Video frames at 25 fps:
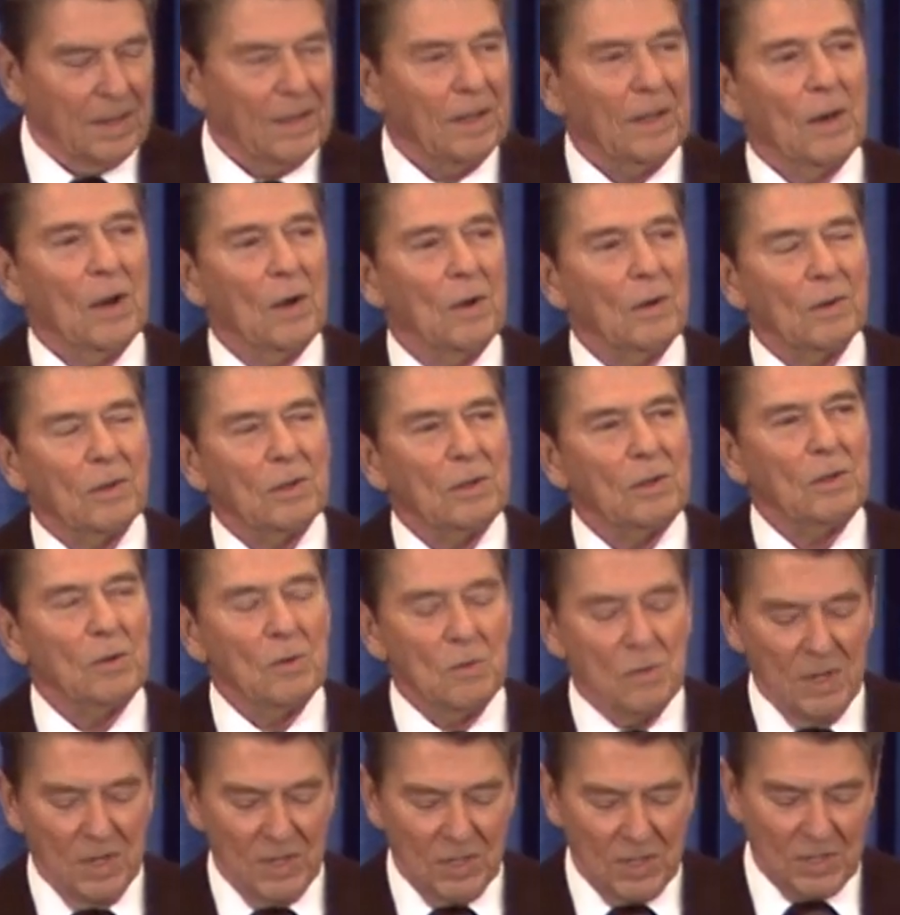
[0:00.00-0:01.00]
You know,
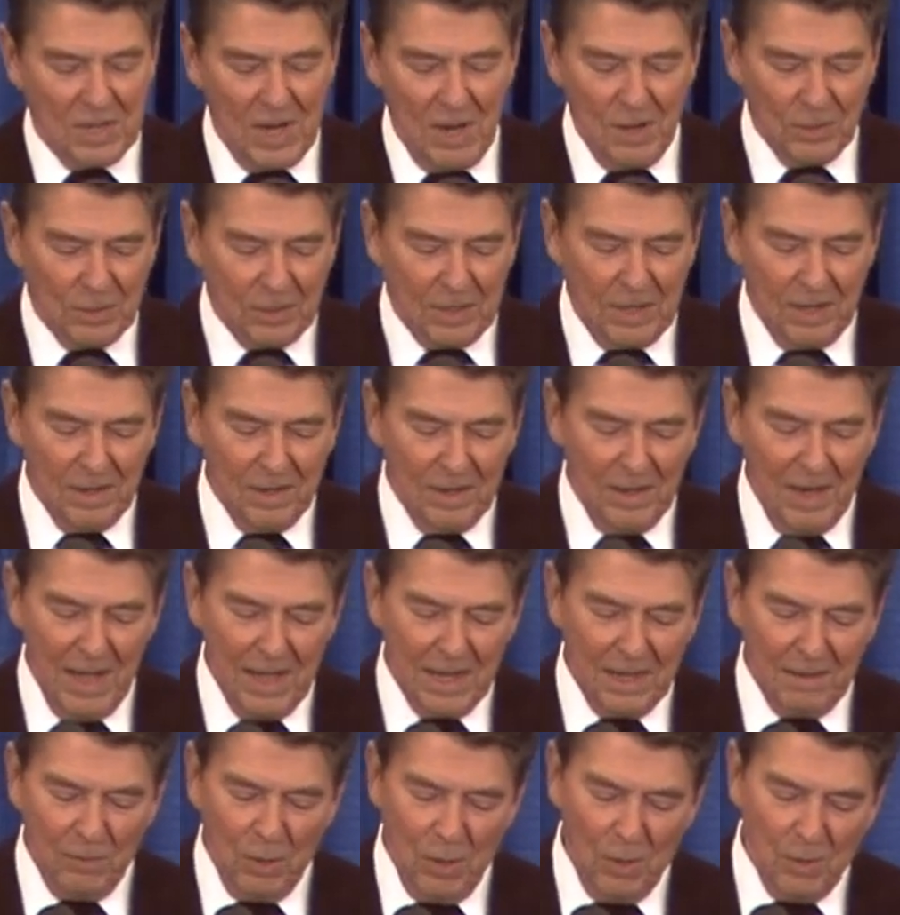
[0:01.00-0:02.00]
you in South
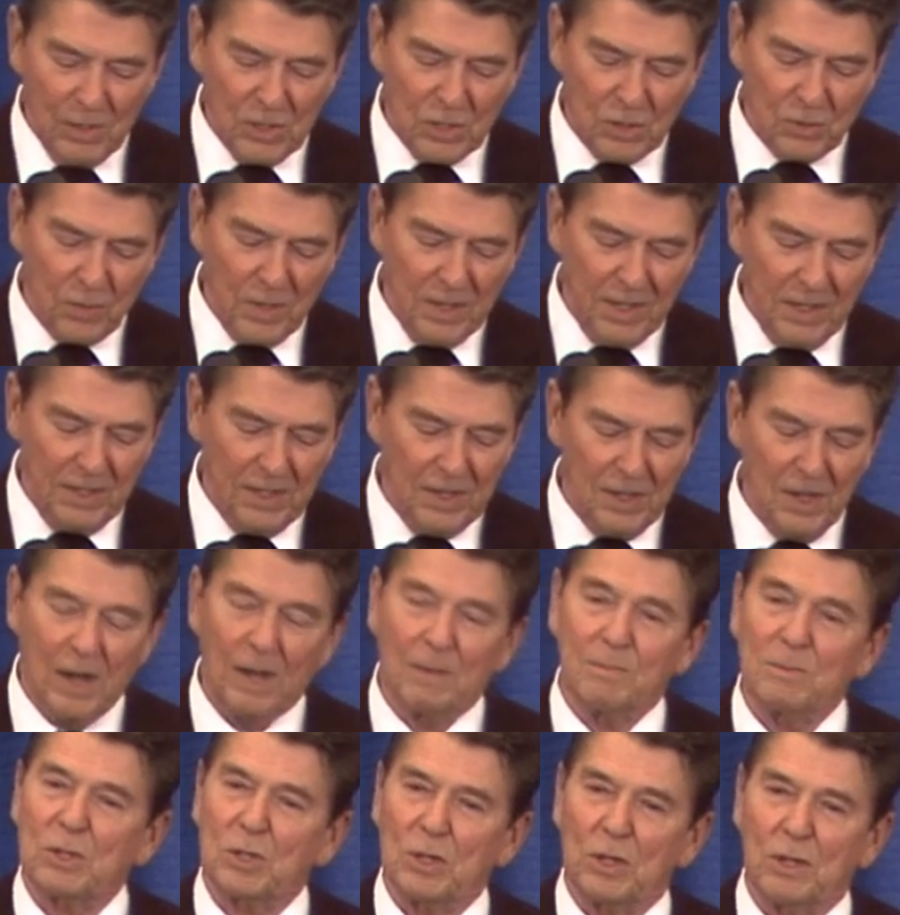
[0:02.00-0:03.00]
Carolina have always treated the
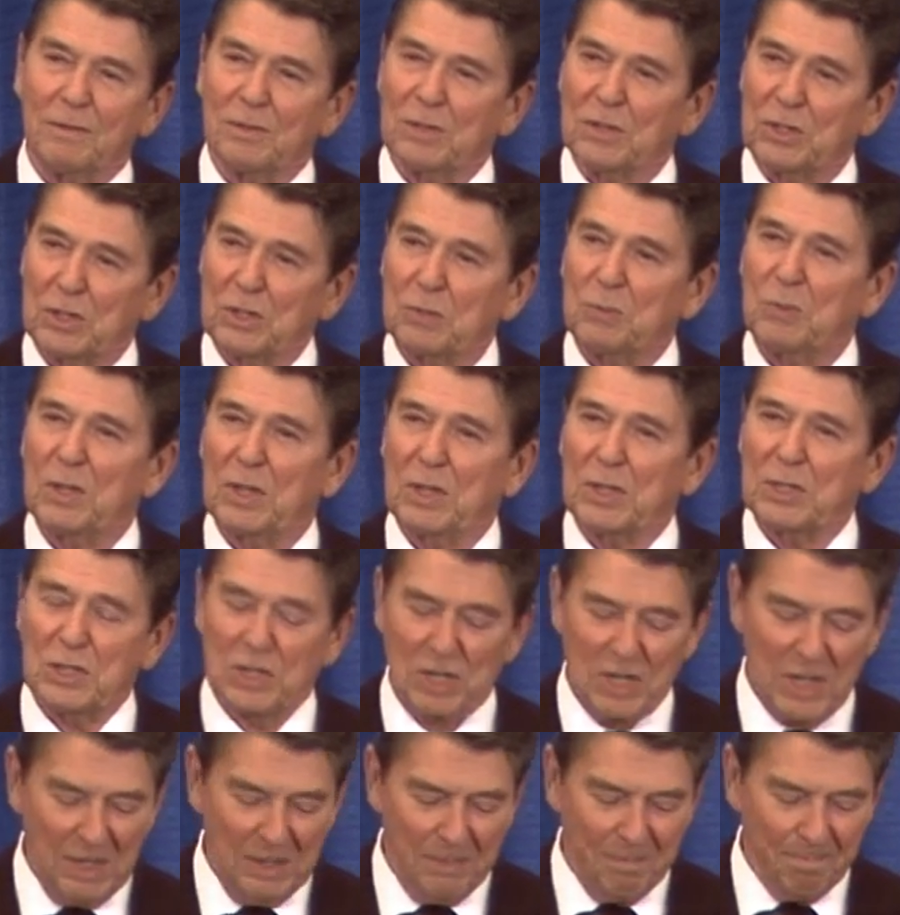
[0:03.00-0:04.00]
armed services with
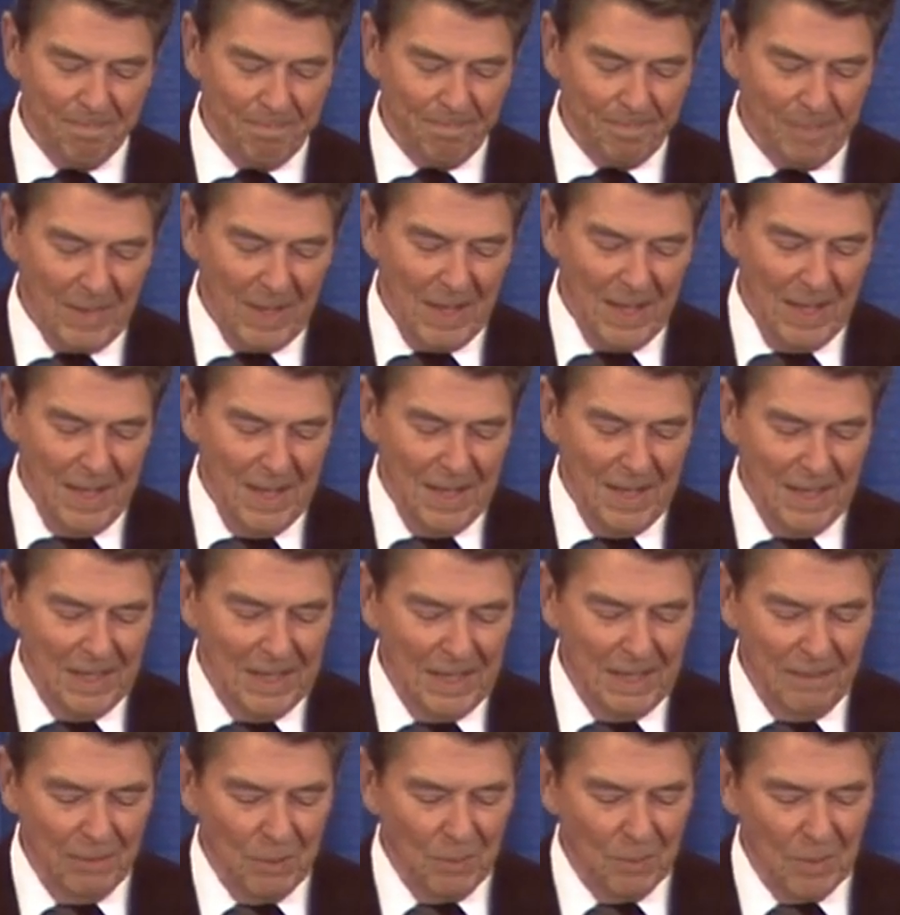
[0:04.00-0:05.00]
esteem,
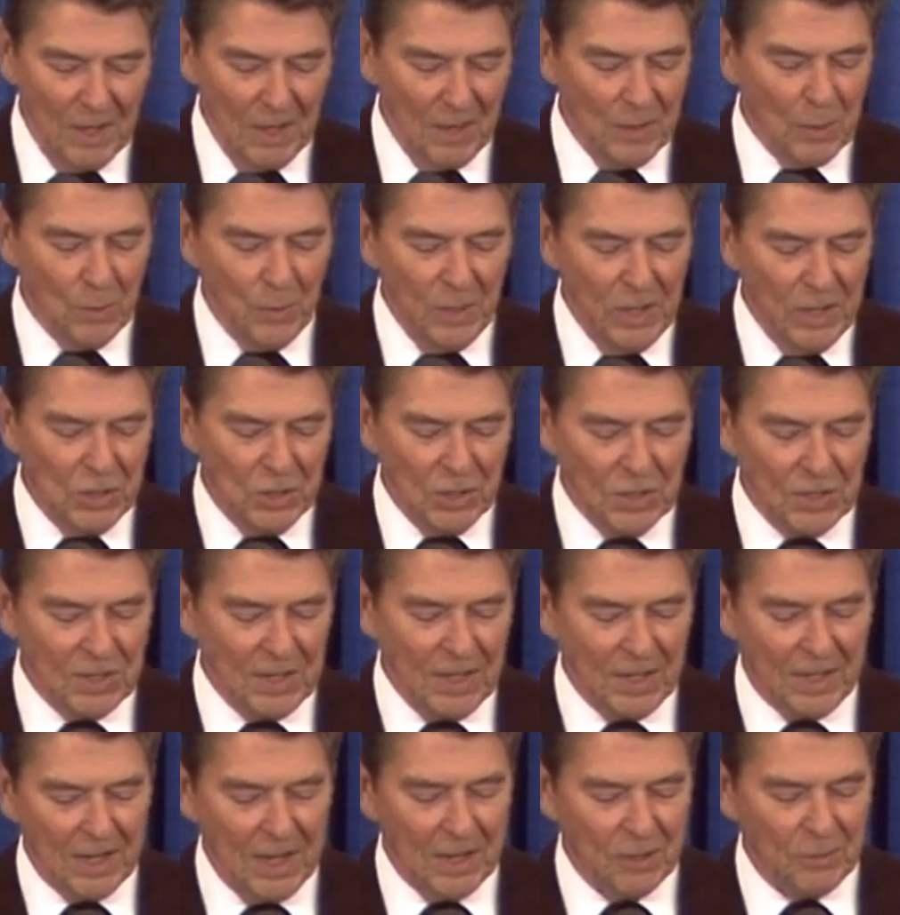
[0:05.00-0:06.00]
even when other regions in
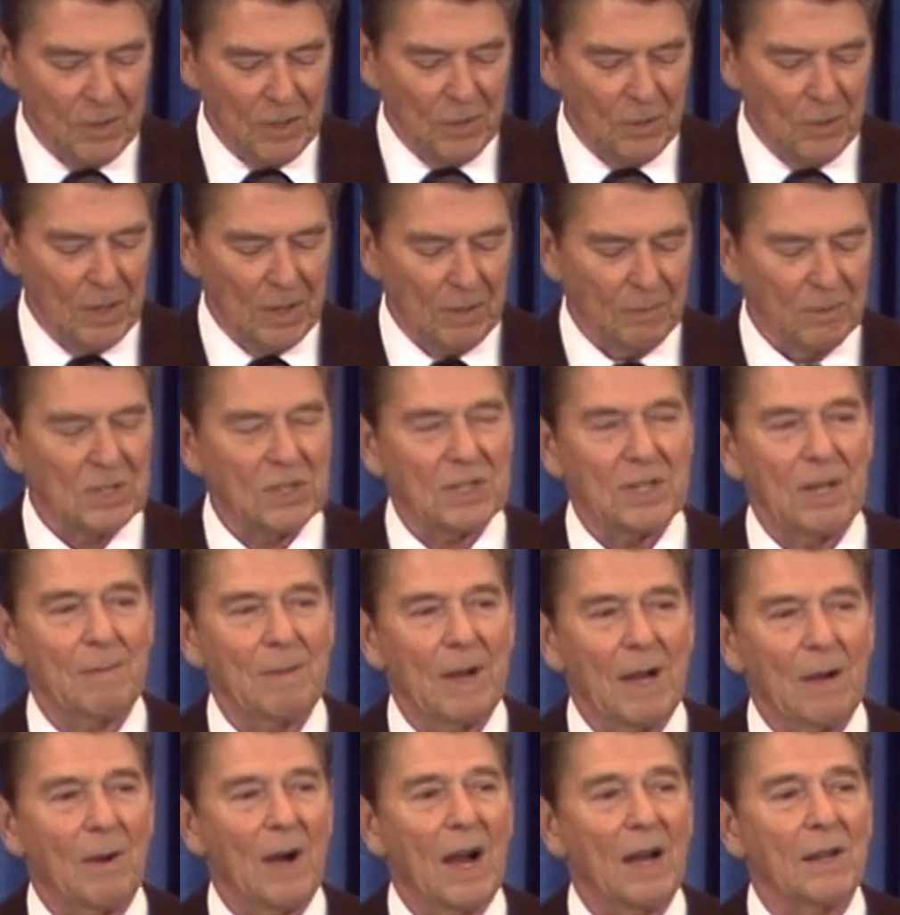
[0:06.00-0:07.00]
the country thought it was
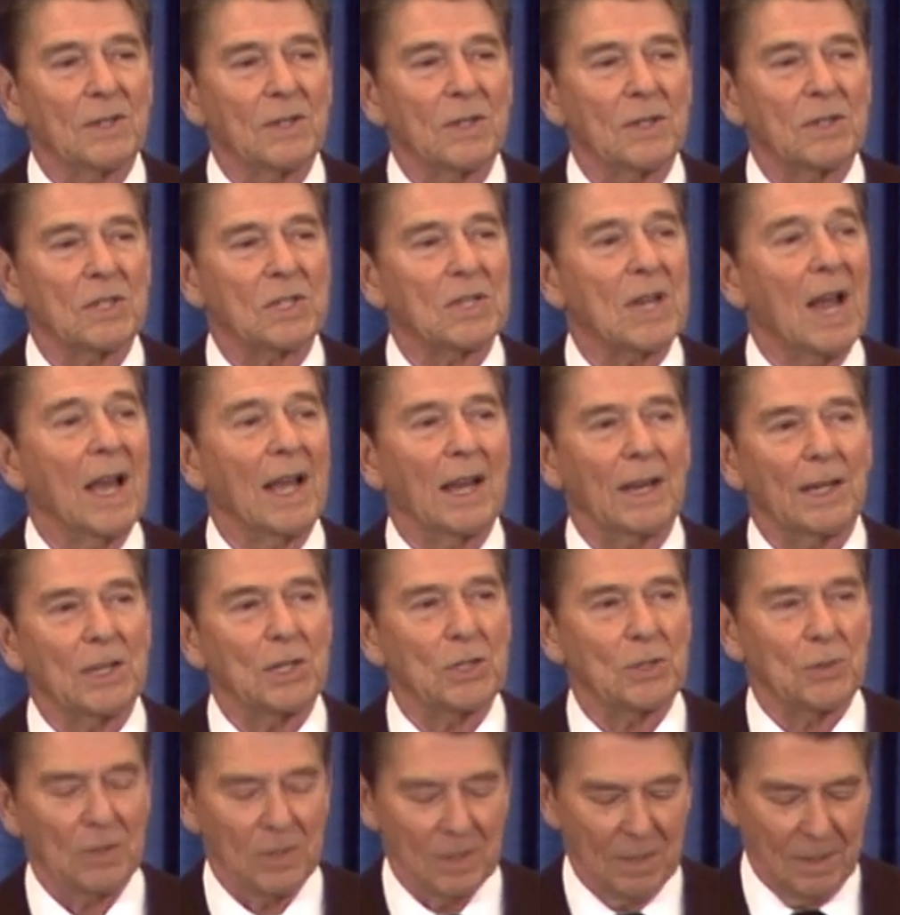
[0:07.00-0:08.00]
somehow
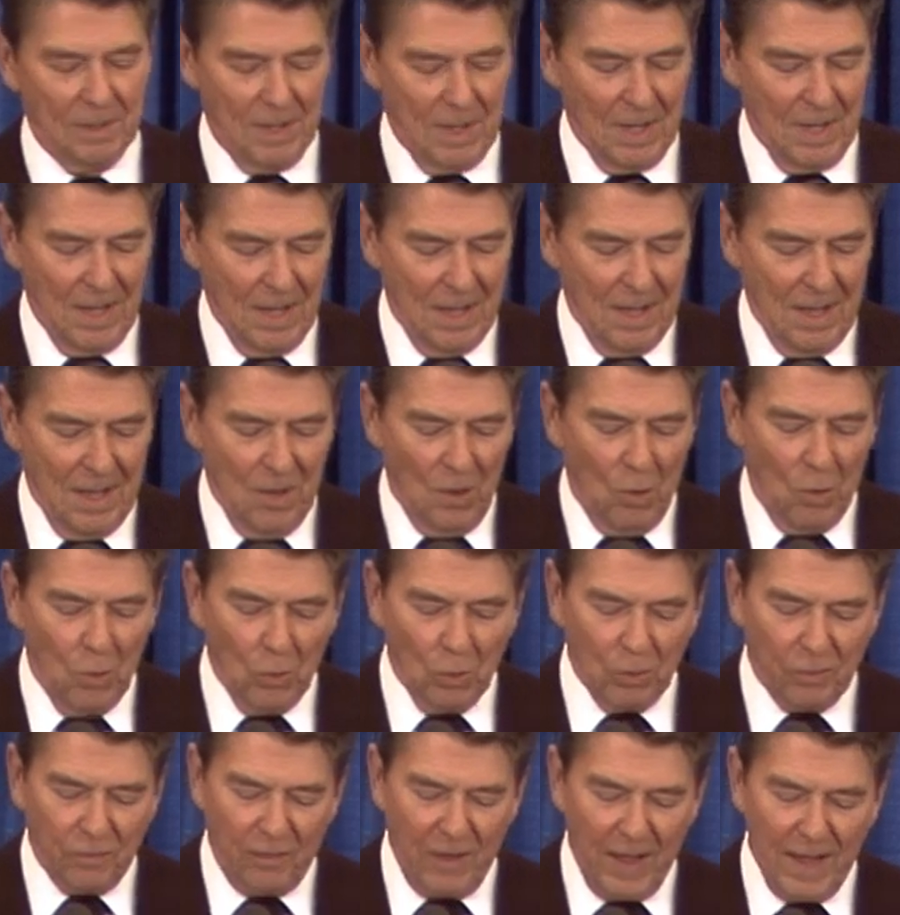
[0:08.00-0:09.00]
unstylish or
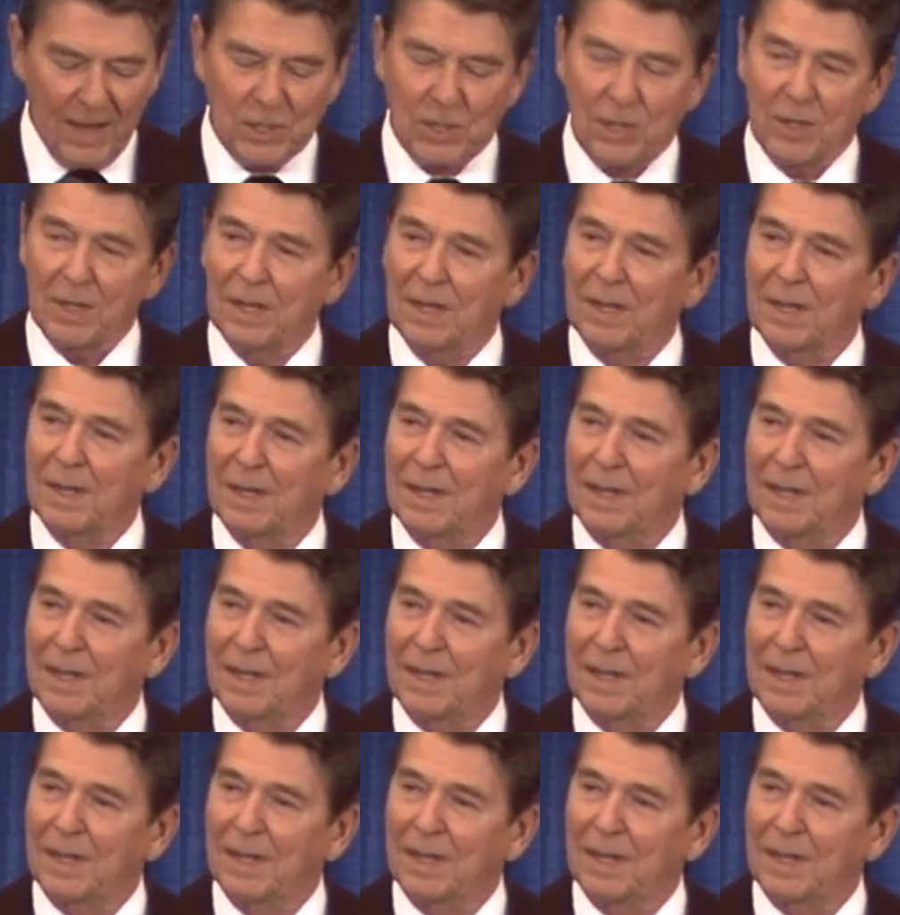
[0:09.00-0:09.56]
old-fashioned.